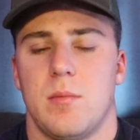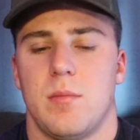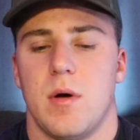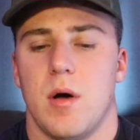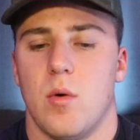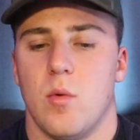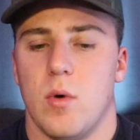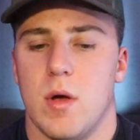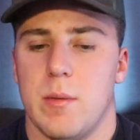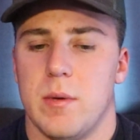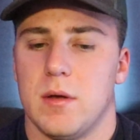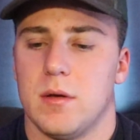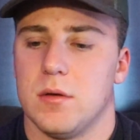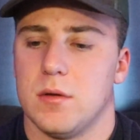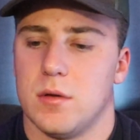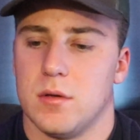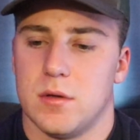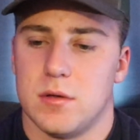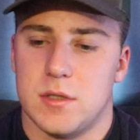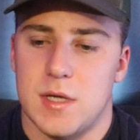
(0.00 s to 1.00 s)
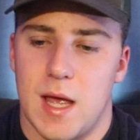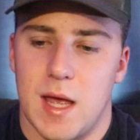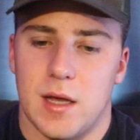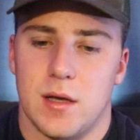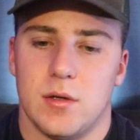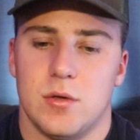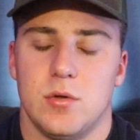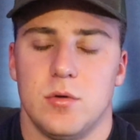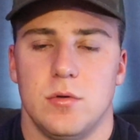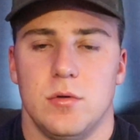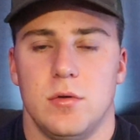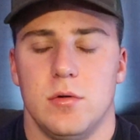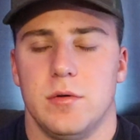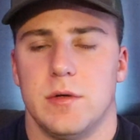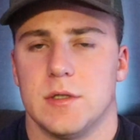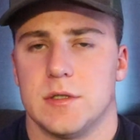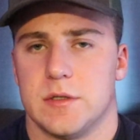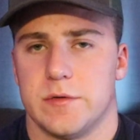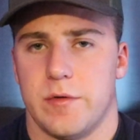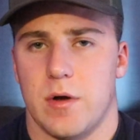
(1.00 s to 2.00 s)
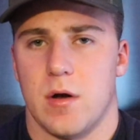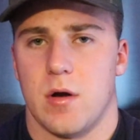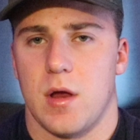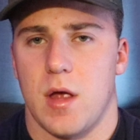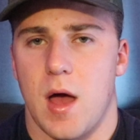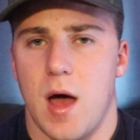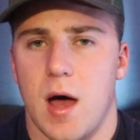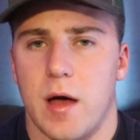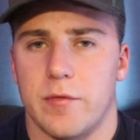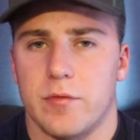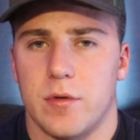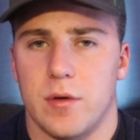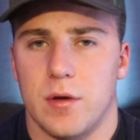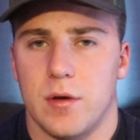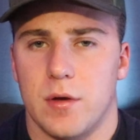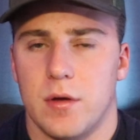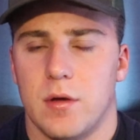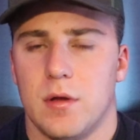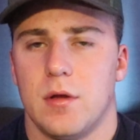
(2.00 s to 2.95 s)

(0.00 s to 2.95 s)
But women tend to do this very often.